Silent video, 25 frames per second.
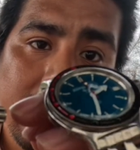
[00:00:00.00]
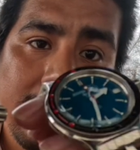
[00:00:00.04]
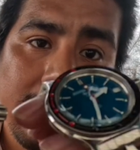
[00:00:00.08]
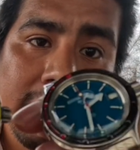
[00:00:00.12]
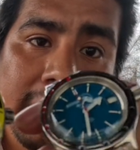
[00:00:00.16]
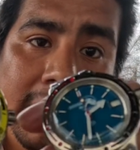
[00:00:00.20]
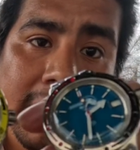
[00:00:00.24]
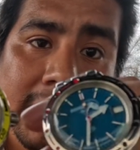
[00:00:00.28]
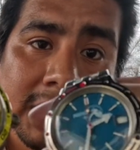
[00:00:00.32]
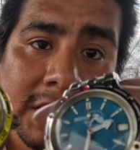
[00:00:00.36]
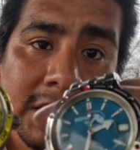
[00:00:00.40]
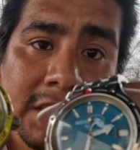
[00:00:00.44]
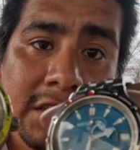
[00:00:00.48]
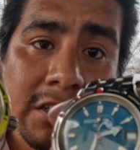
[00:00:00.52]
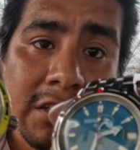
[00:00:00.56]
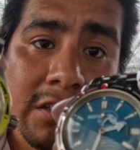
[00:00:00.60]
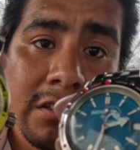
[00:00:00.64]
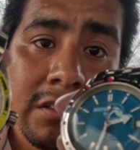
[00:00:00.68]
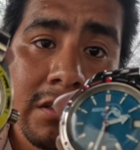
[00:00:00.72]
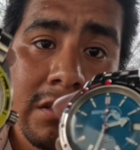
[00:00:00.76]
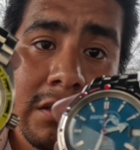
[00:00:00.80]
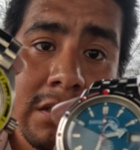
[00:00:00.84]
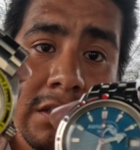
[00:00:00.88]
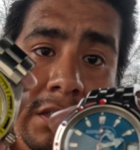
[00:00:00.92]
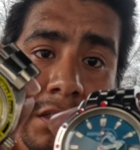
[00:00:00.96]
and fancier,
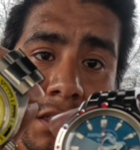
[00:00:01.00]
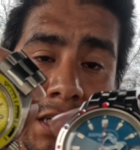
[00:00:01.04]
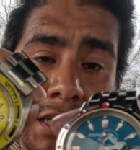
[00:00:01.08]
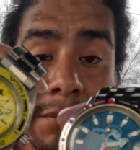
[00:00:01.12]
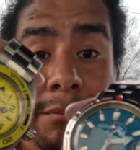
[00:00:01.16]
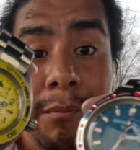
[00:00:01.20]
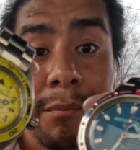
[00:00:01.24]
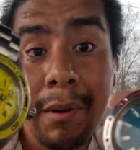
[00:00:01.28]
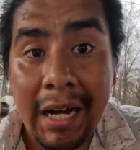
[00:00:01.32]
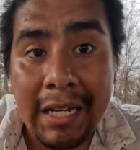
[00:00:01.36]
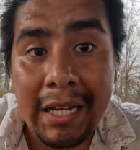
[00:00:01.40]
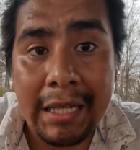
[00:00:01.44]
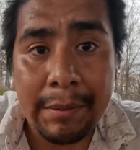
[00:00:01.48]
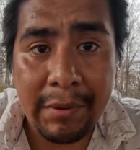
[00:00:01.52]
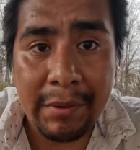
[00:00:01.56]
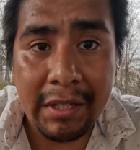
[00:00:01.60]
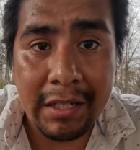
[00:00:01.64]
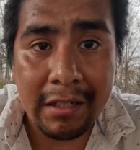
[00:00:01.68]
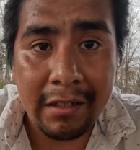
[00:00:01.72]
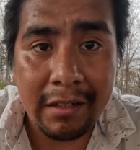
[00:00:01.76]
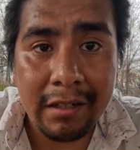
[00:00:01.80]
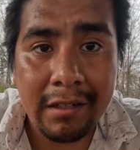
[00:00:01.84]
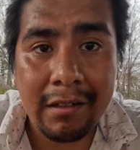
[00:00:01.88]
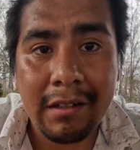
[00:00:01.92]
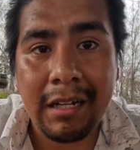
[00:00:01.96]
in my
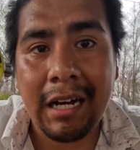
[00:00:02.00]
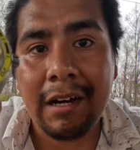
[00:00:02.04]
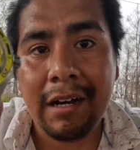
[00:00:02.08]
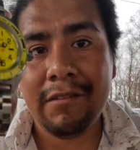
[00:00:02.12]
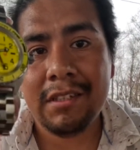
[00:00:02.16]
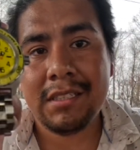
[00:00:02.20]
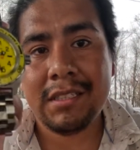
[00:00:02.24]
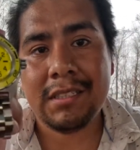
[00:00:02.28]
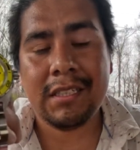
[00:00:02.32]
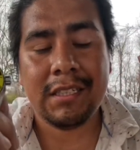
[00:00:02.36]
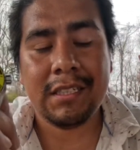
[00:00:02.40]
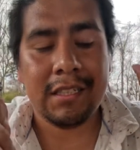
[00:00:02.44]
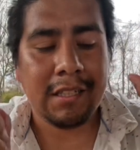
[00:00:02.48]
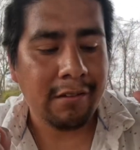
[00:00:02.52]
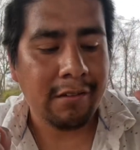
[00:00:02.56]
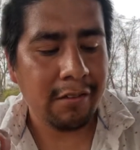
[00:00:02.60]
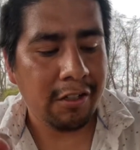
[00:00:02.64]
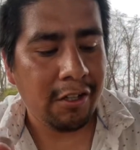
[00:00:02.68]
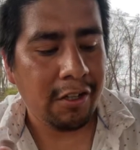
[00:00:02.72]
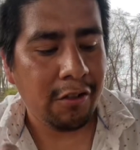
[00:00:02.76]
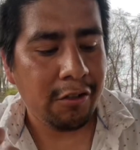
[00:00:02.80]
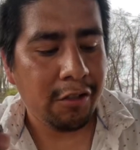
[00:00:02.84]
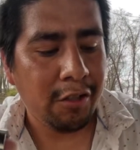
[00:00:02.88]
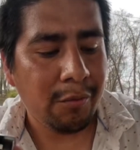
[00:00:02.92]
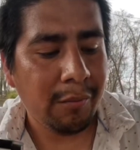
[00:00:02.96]
opinion. Obviously,
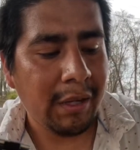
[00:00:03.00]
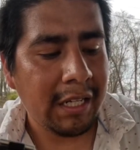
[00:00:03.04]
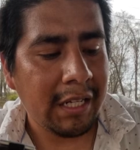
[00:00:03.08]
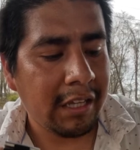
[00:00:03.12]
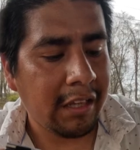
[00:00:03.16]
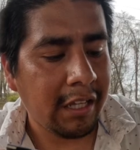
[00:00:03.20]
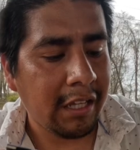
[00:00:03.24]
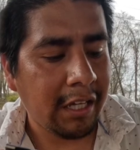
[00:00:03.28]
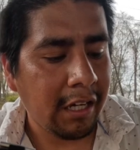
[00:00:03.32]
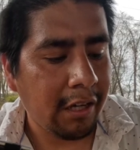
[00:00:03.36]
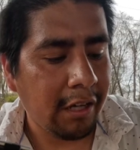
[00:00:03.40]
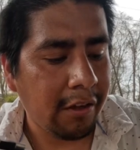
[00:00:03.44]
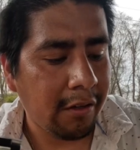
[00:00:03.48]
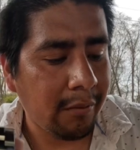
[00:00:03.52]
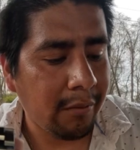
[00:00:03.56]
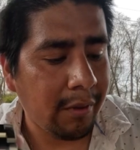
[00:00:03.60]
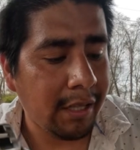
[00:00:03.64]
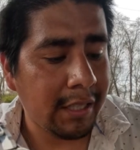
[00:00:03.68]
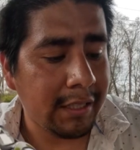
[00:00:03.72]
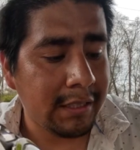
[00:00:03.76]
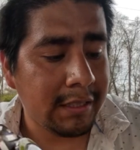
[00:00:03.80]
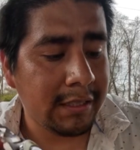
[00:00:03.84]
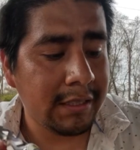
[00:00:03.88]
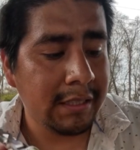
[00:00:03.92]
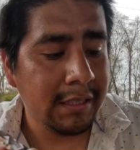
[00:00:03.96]
you might think
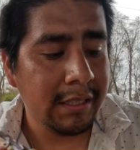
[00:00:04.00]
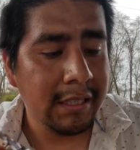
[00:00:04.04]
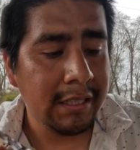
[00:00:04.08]
otherwise.